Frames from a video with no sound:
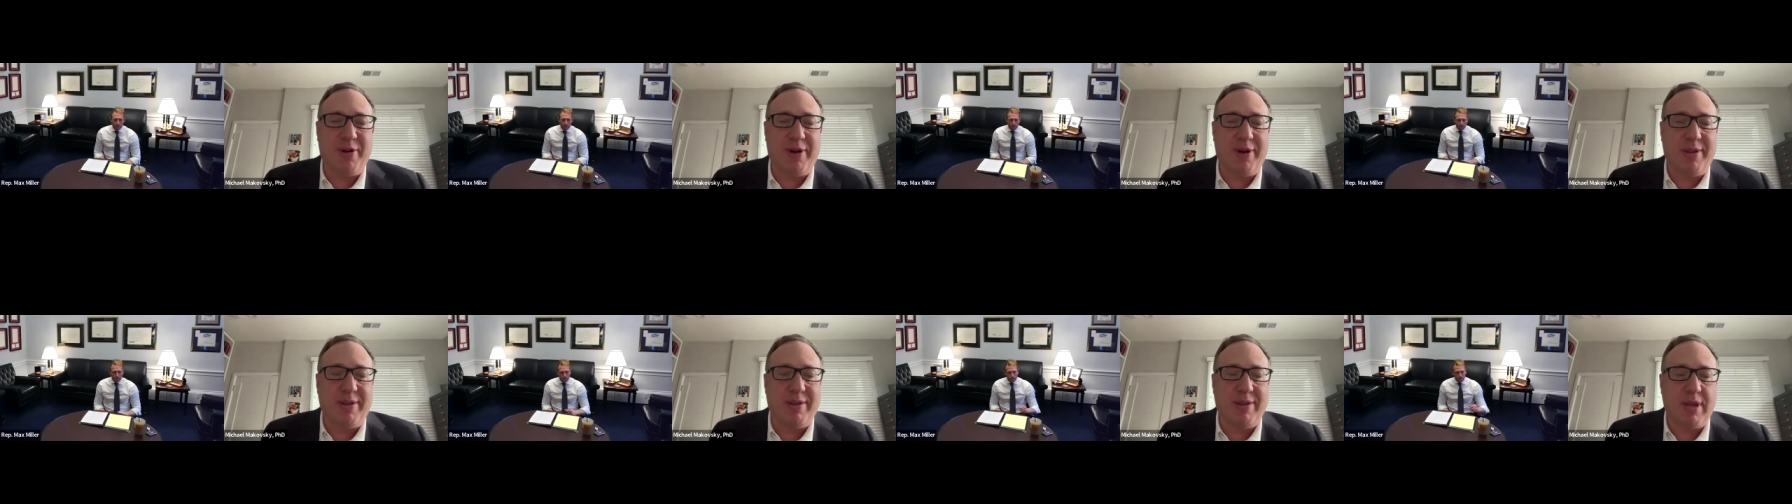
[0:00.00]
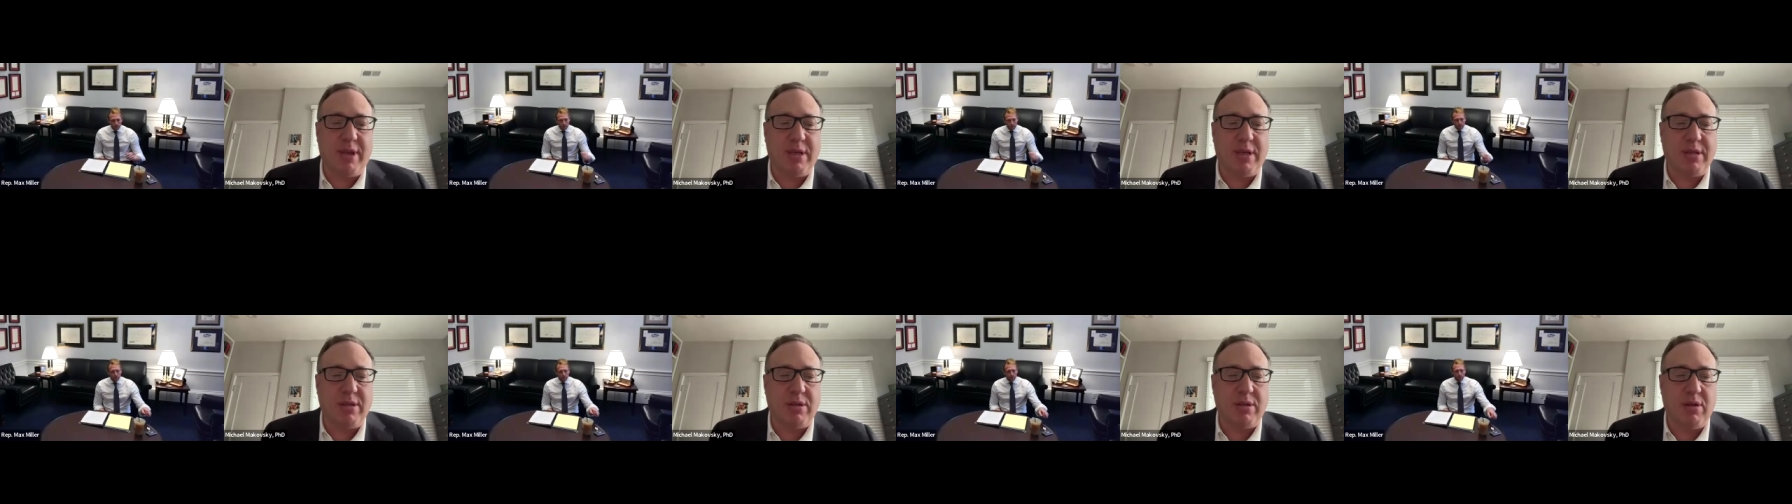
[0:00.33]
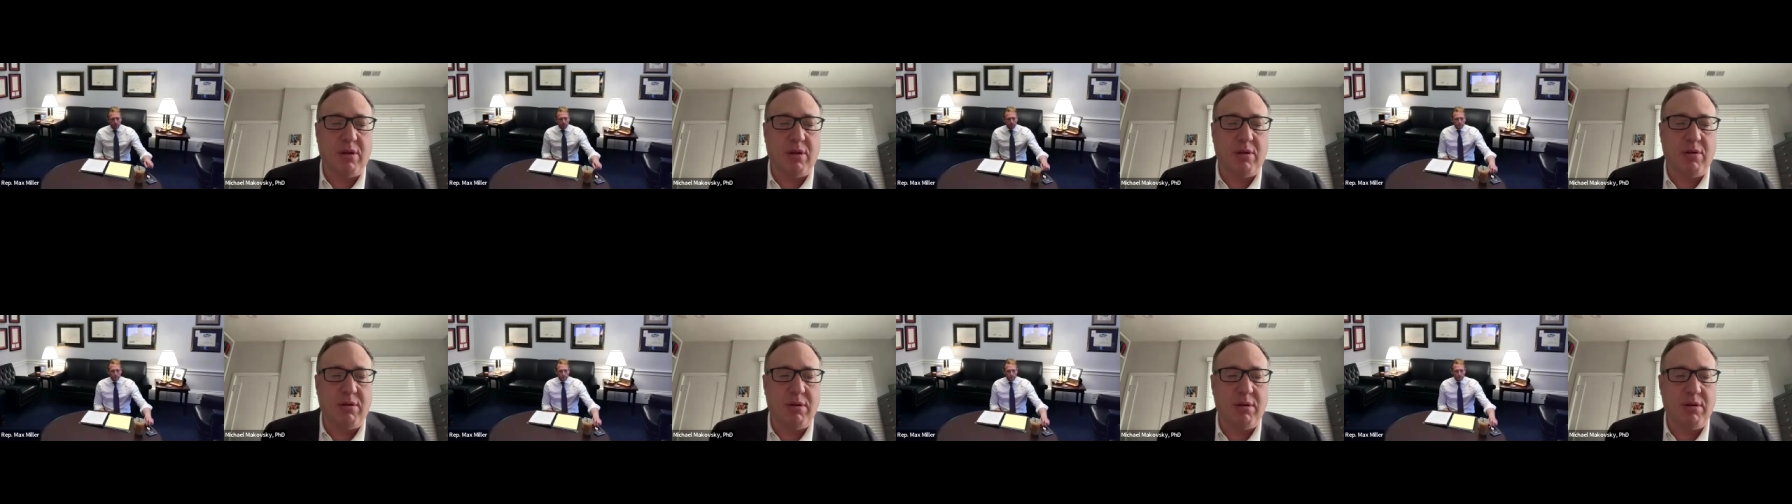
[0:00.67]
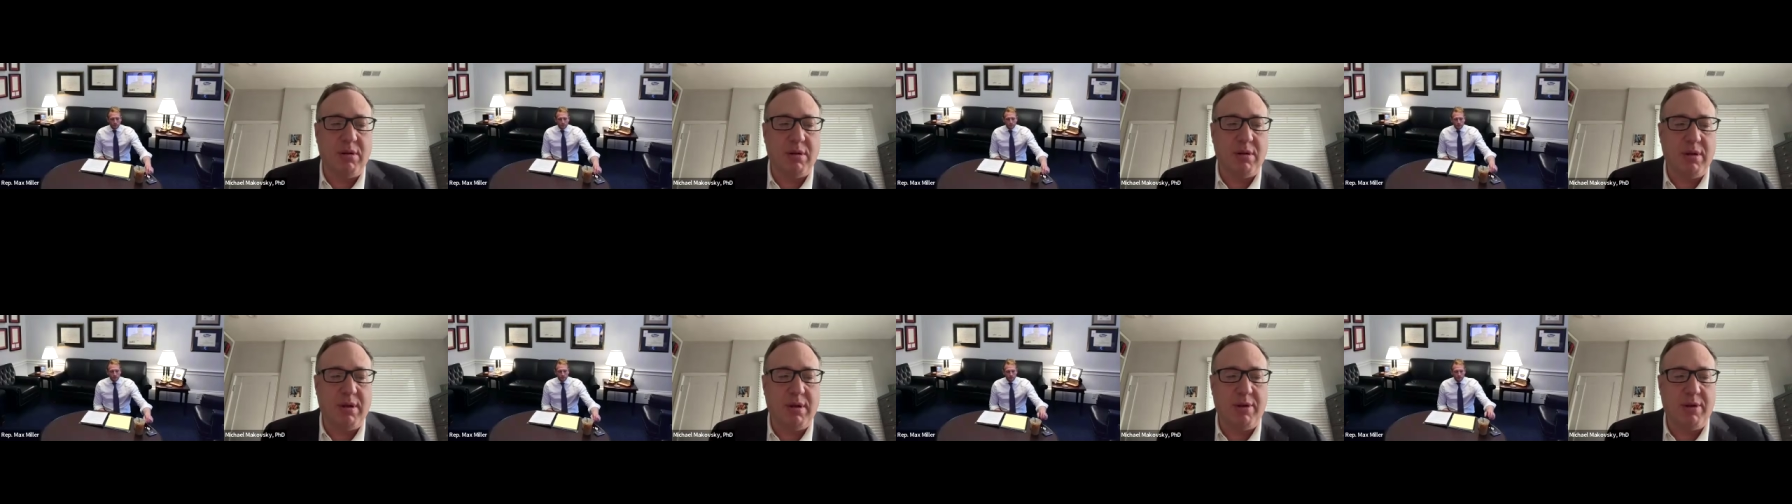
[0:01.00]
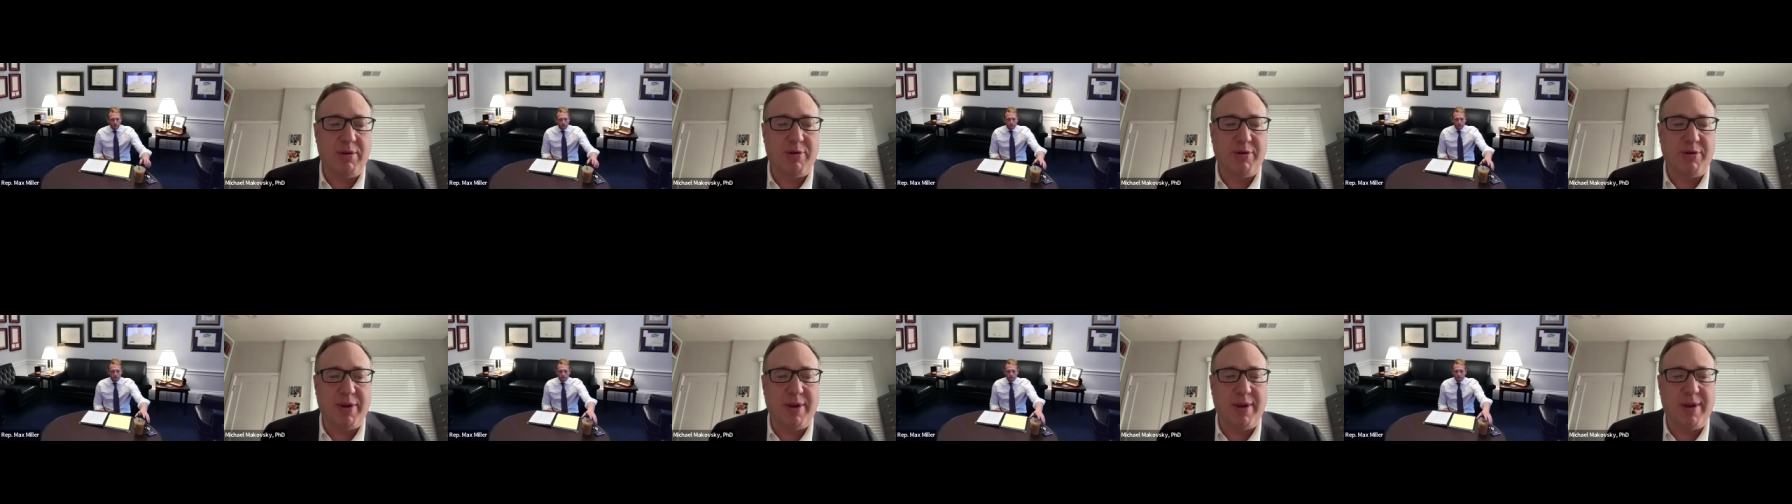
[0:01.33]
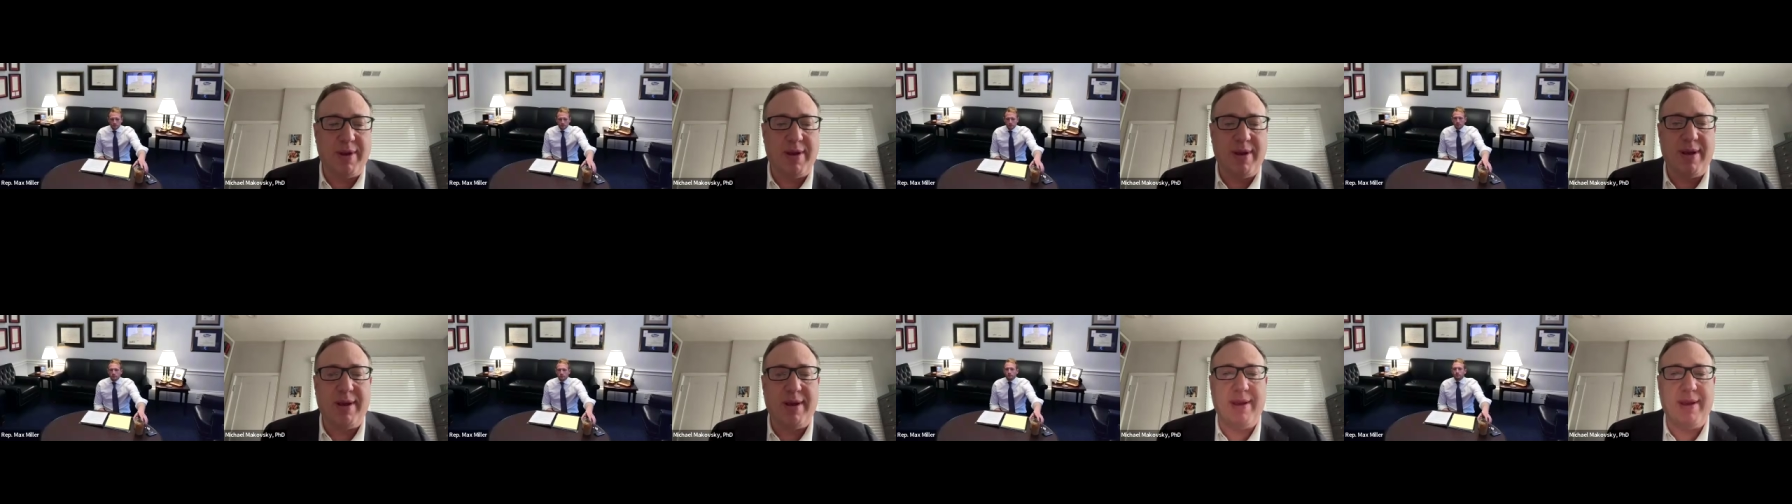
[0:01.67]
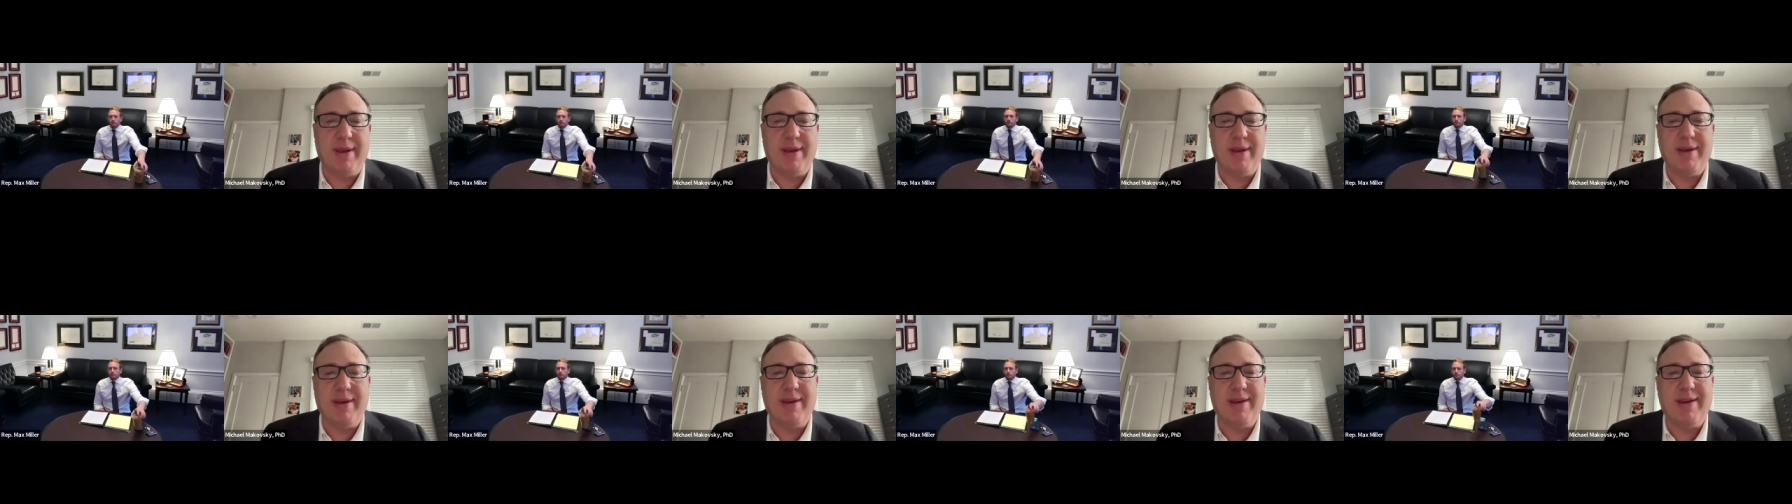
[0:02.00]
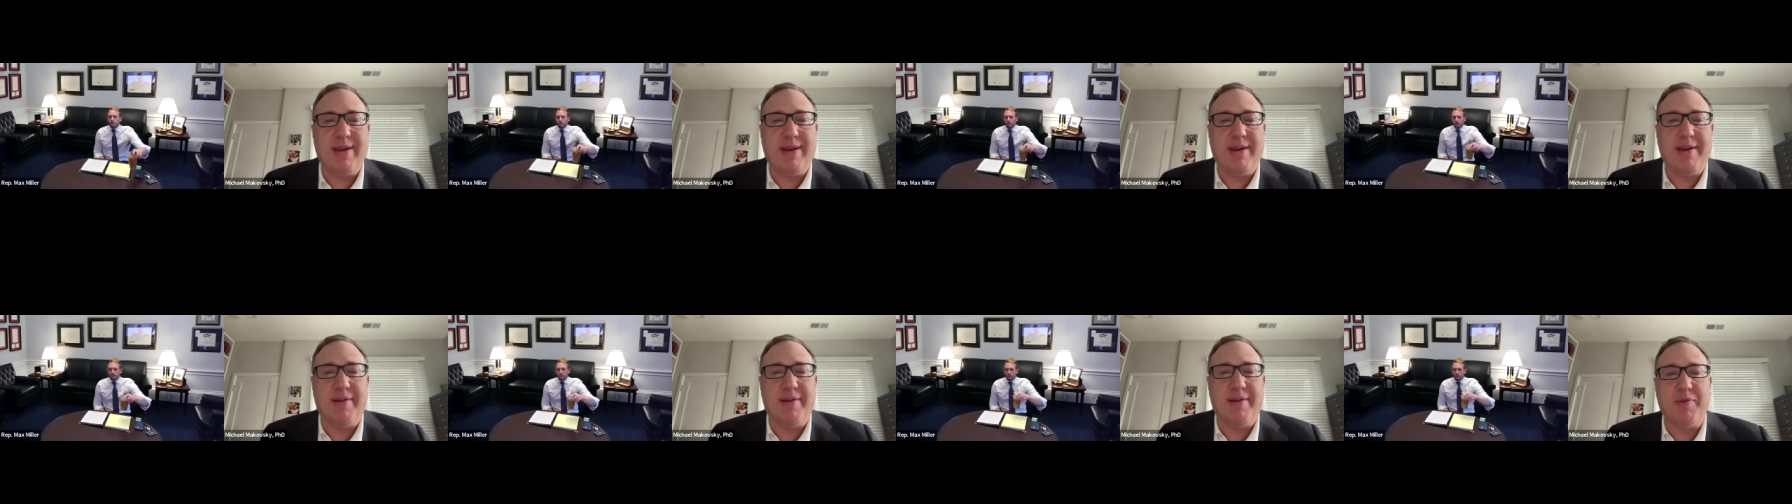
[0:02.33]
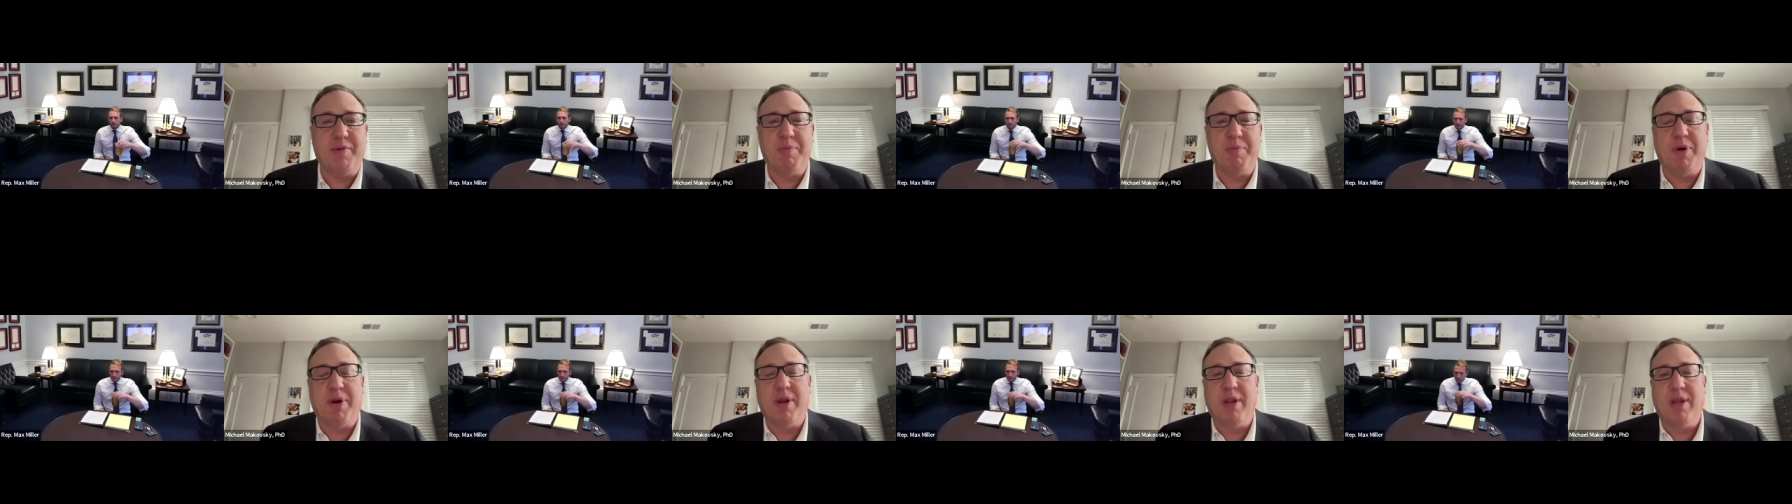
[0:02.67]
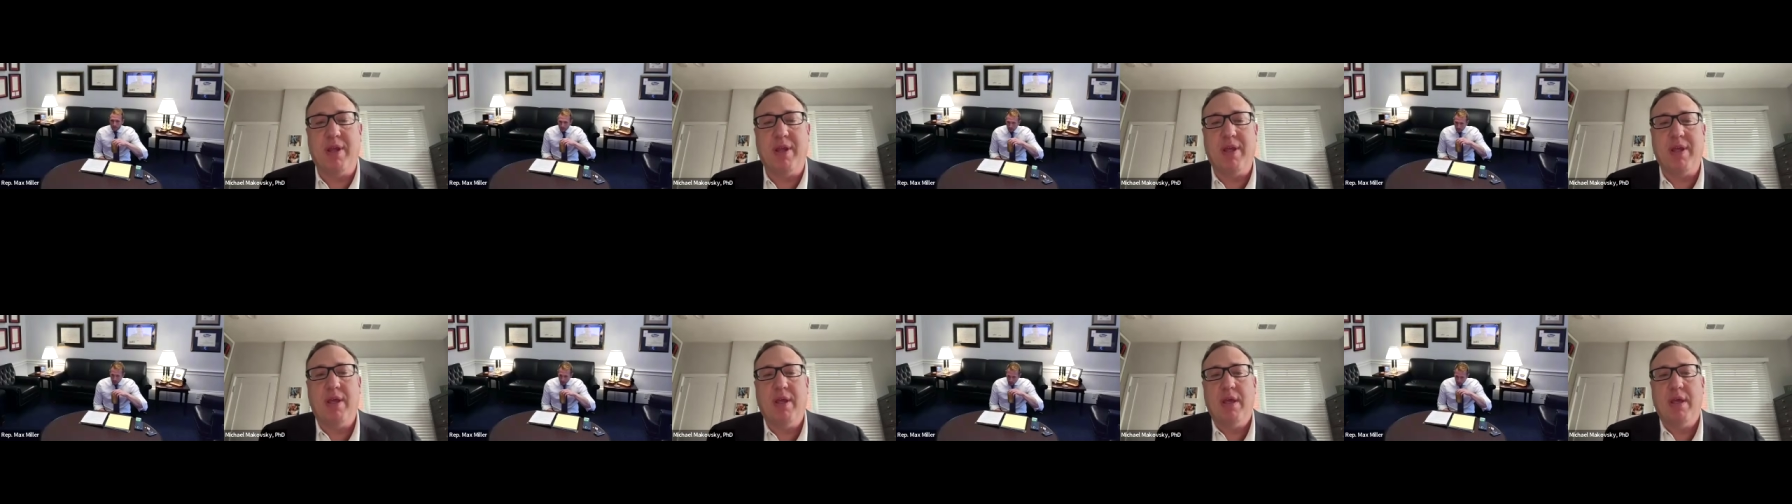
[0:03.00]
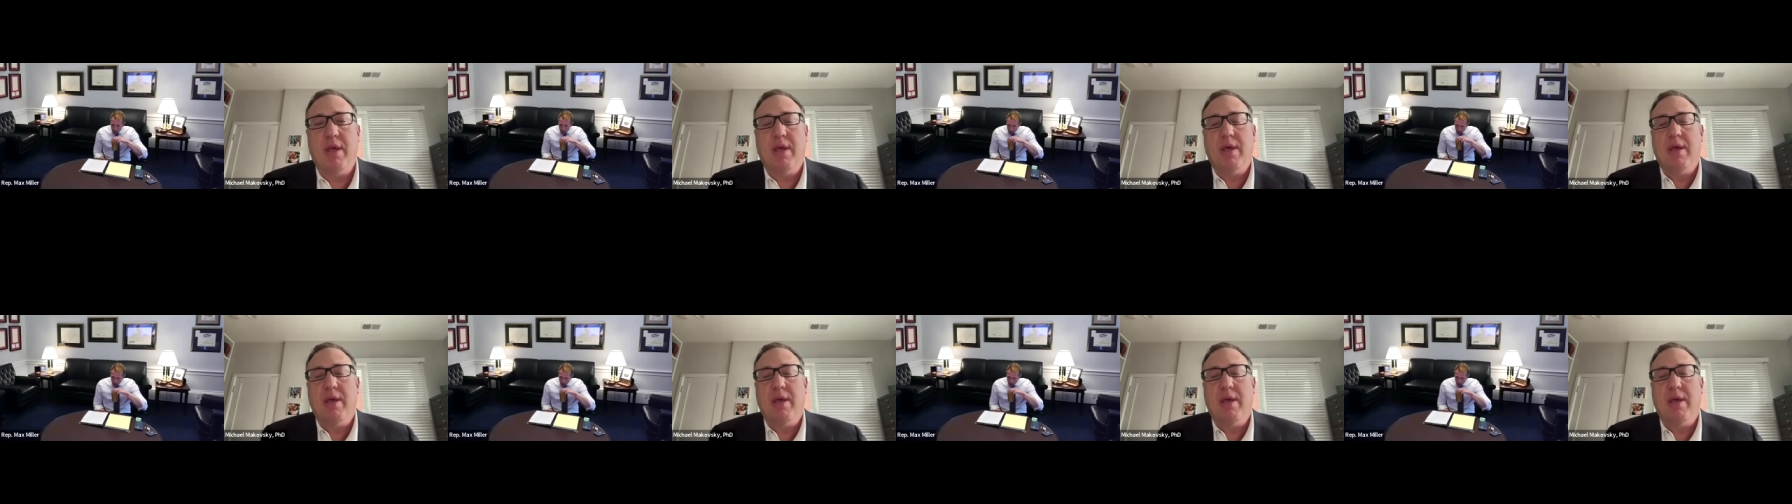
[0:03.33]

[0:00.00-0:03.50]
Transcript: great. Thanks, Nolan. Okay, hi, everybody.